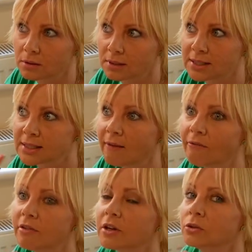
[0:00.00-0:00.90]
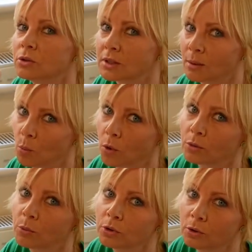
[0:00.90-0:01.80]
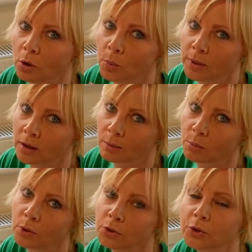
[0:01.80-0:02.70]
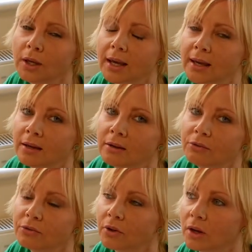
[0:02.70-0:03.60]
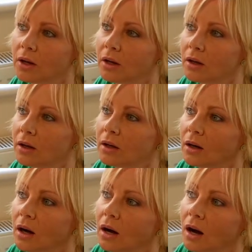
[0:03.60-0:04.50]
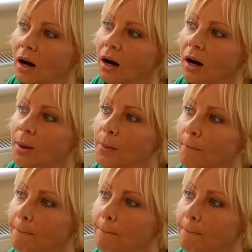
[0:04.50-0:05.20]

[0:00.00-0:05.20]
something to someone, when you open up, when you give, what